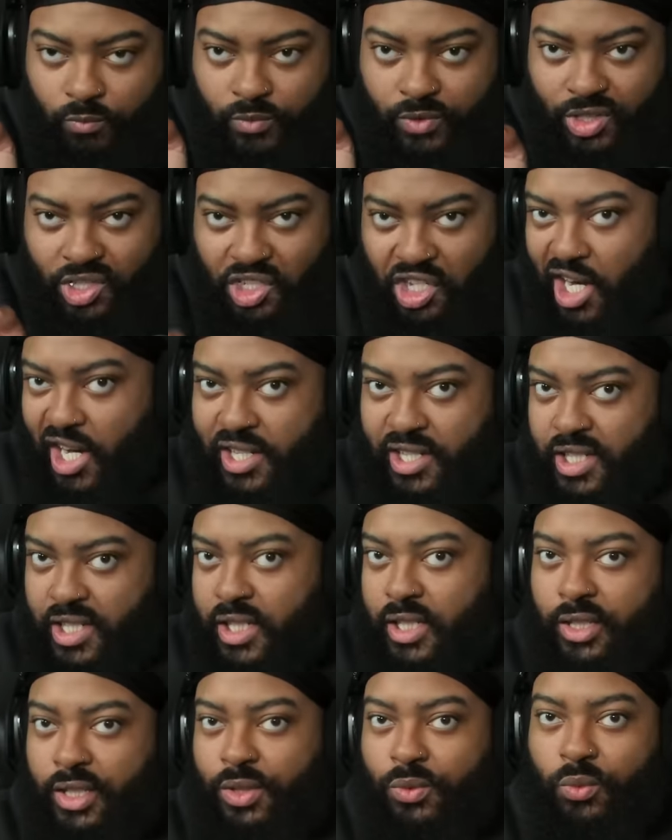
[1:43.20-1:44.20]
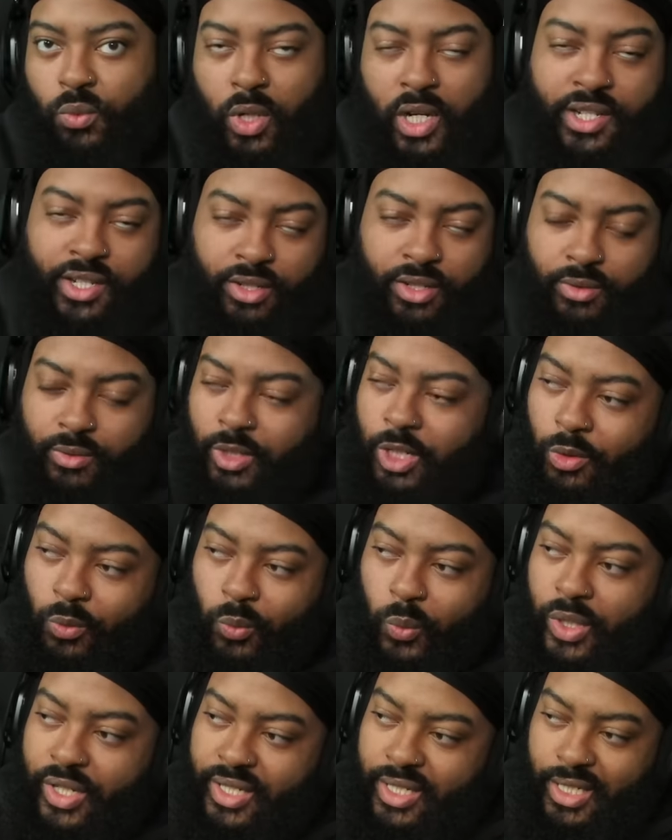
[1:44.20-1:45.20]
technically wasn't a
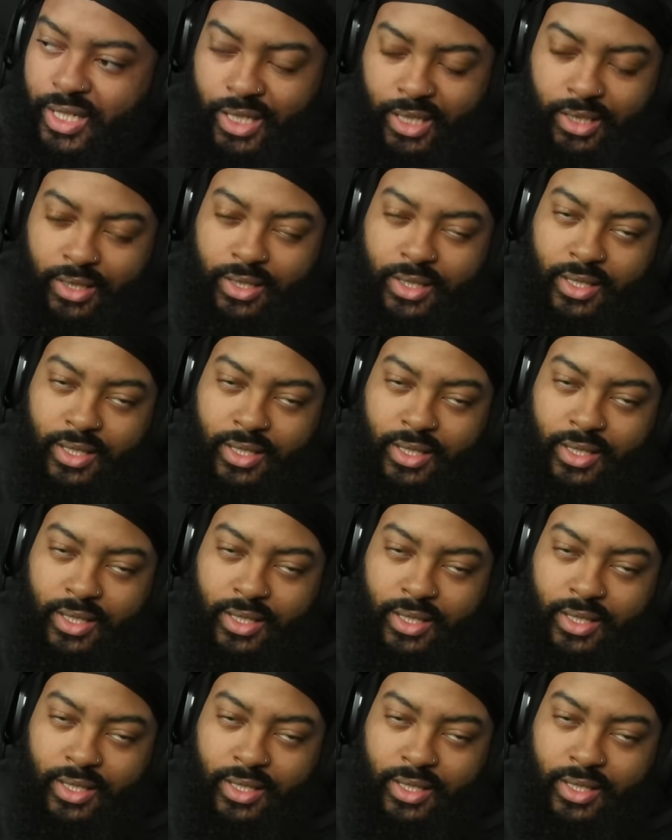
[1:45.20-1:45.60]
receipt.